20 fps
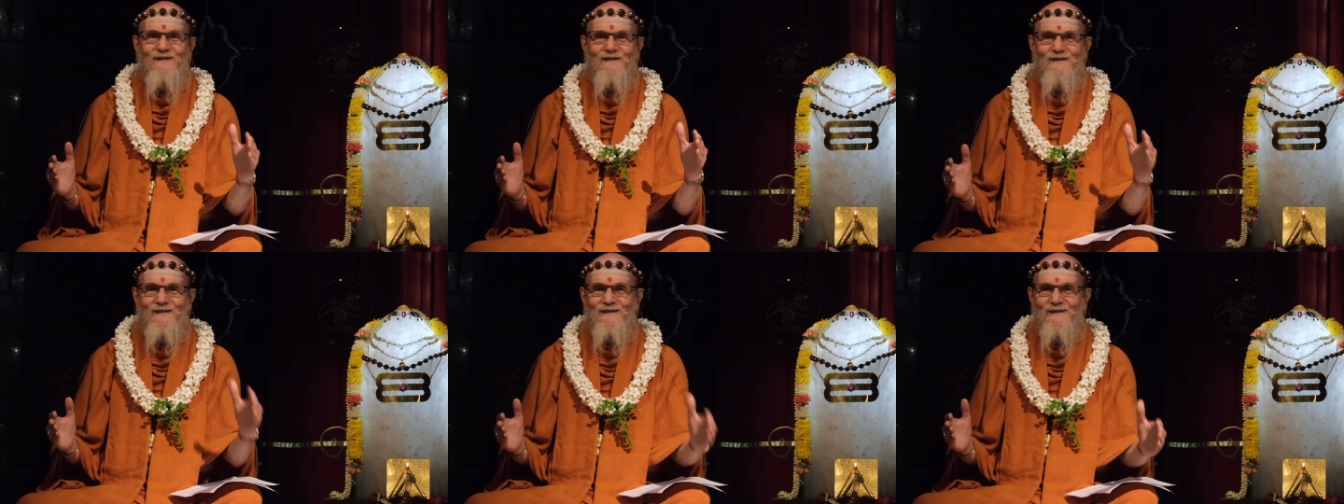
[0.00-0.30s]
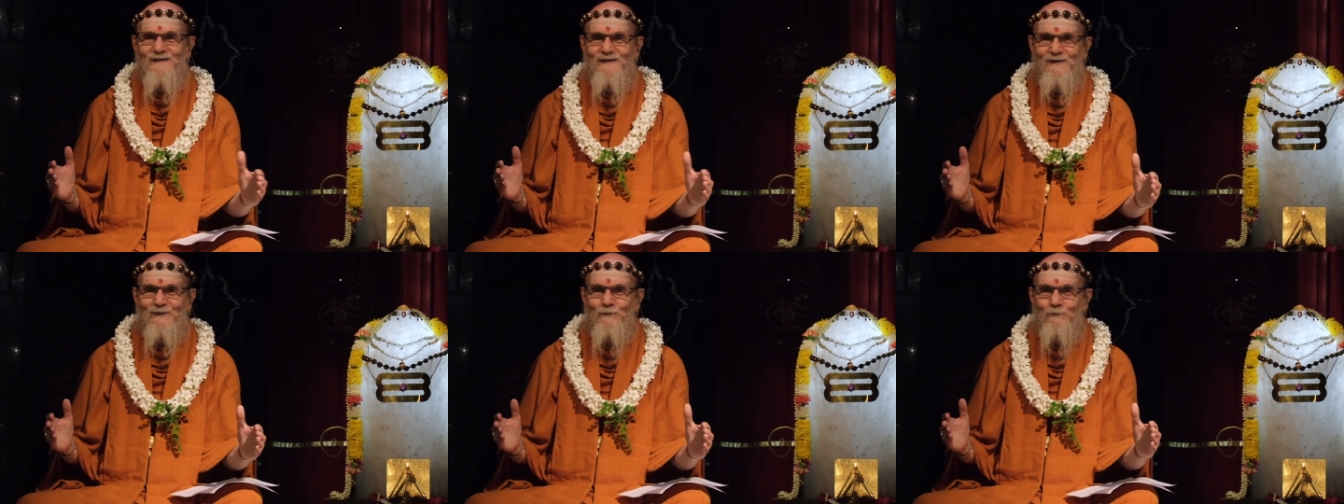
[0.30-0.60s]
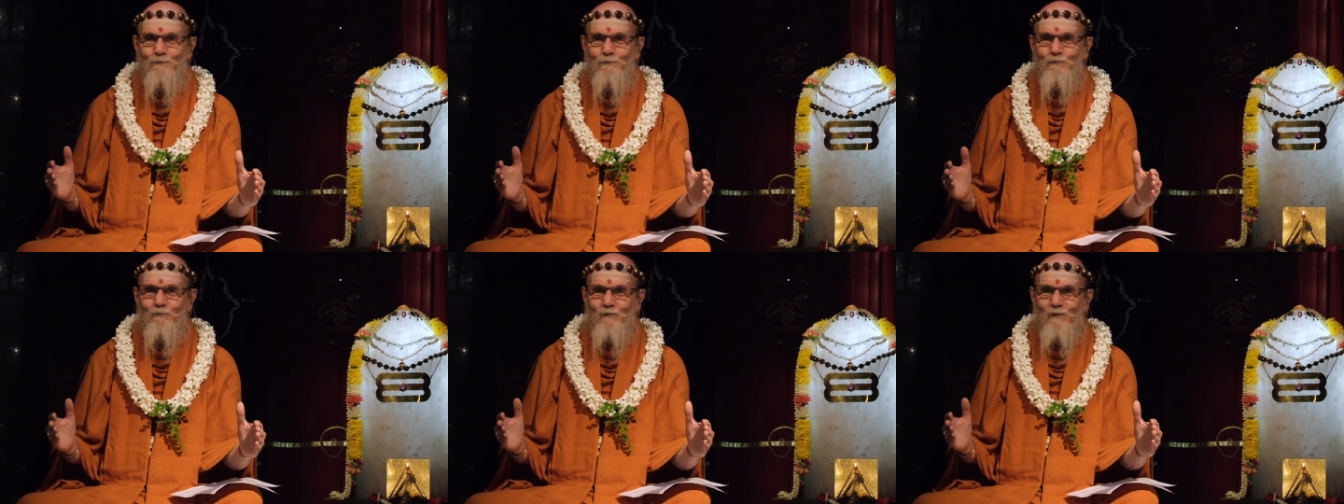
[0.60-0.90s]
uh,
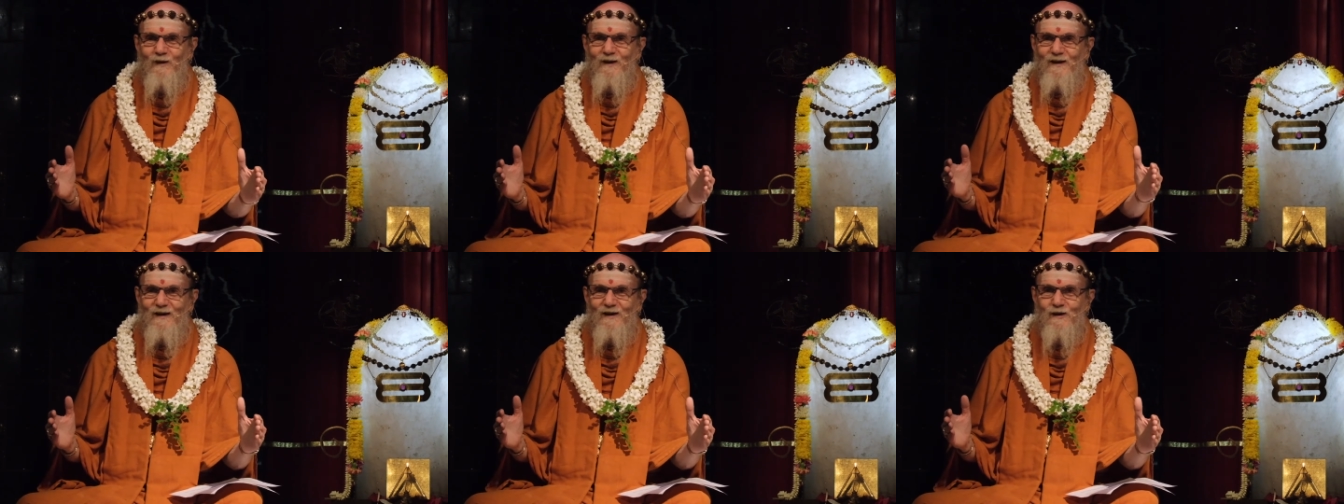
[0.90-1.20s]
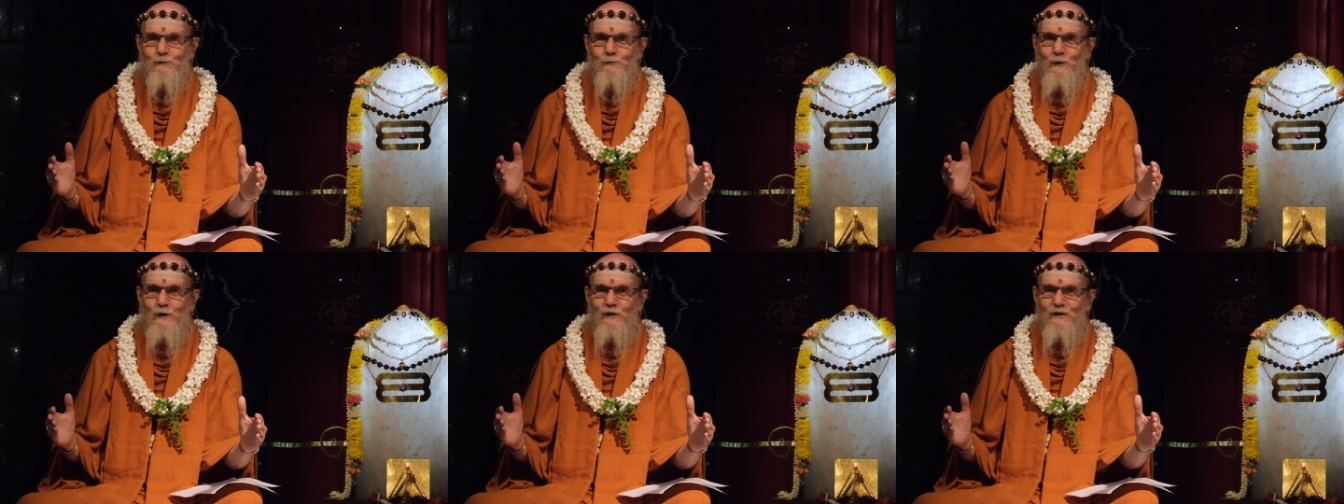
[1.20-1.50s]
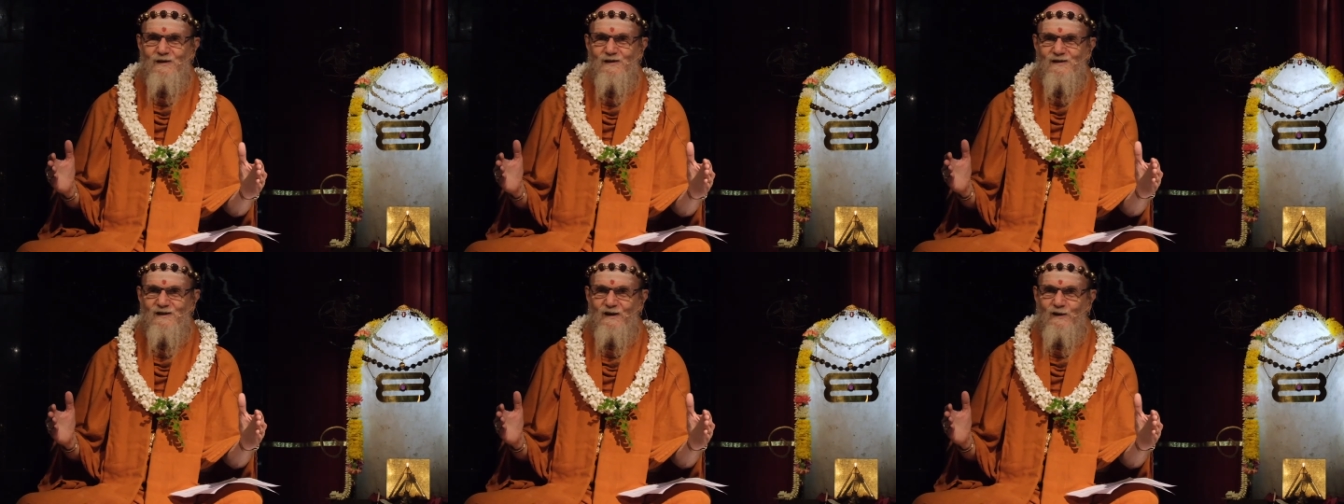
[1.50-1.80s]

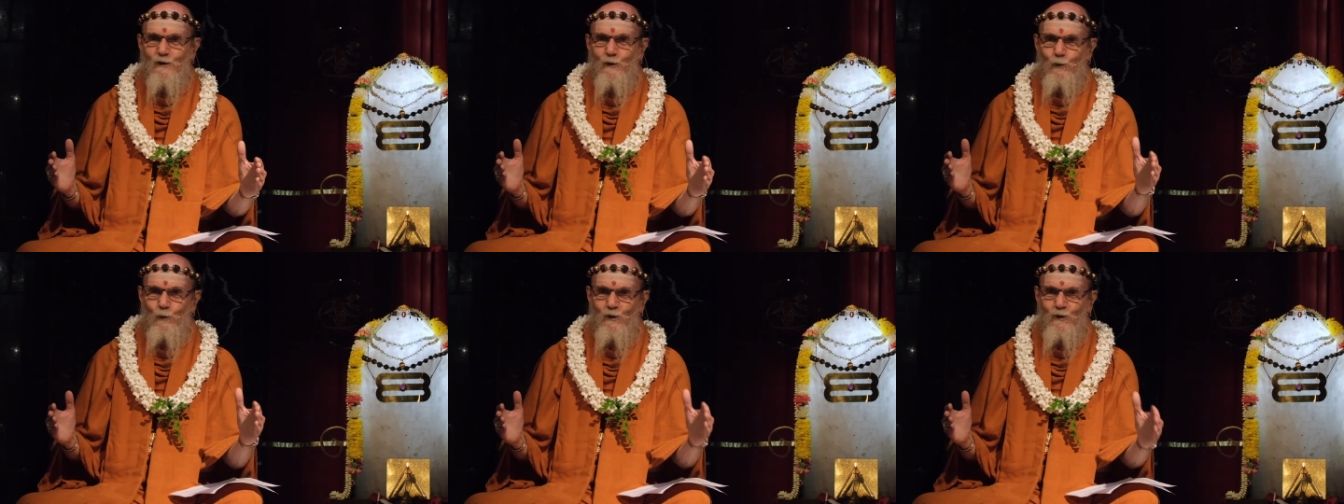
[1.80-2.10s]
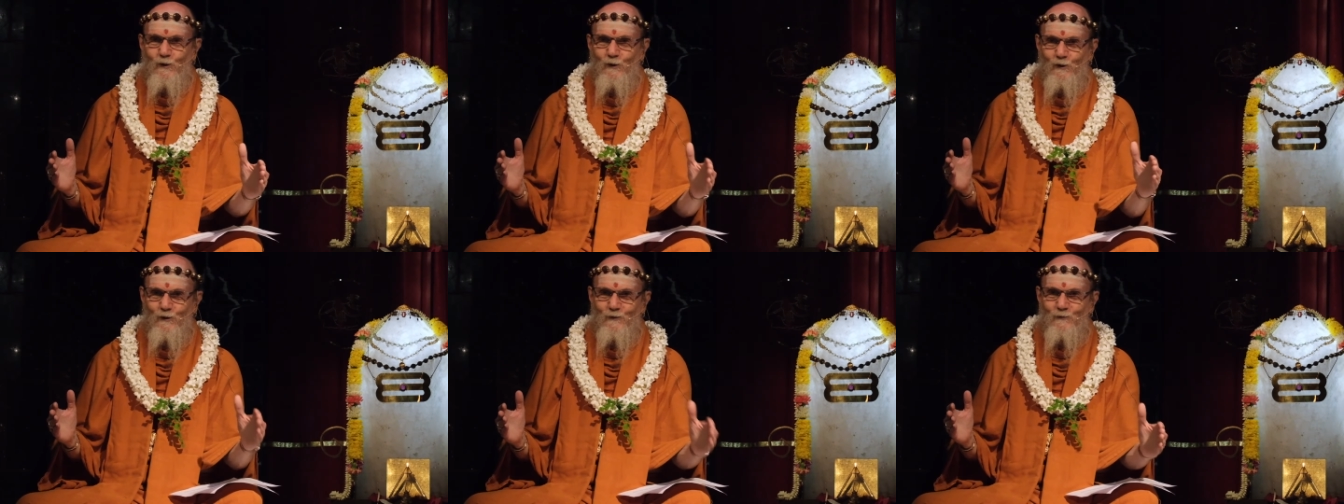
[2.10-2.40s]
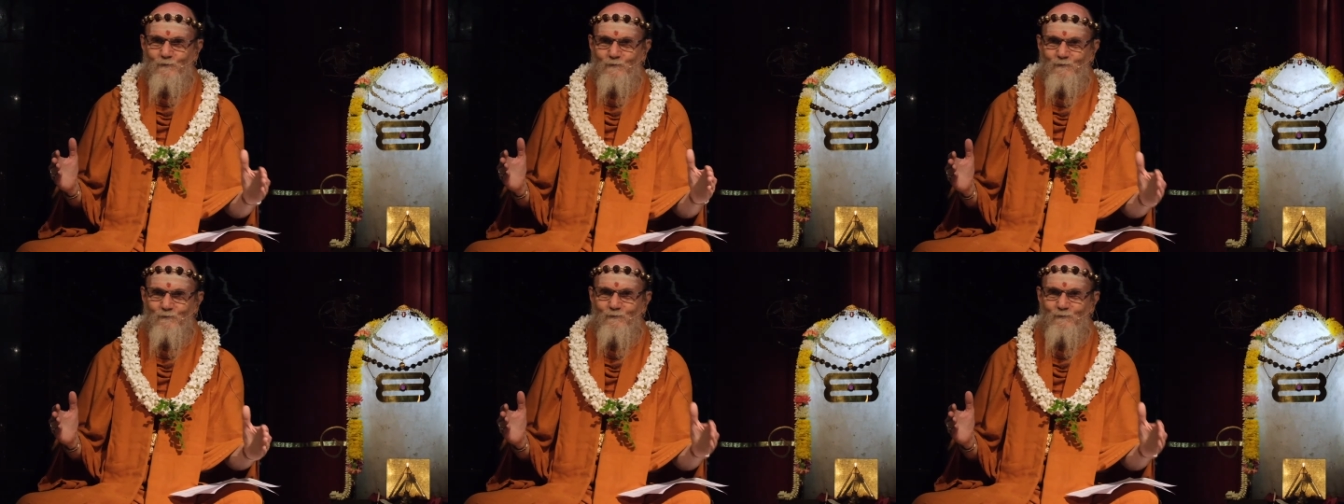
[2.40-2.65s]
experiencing the world.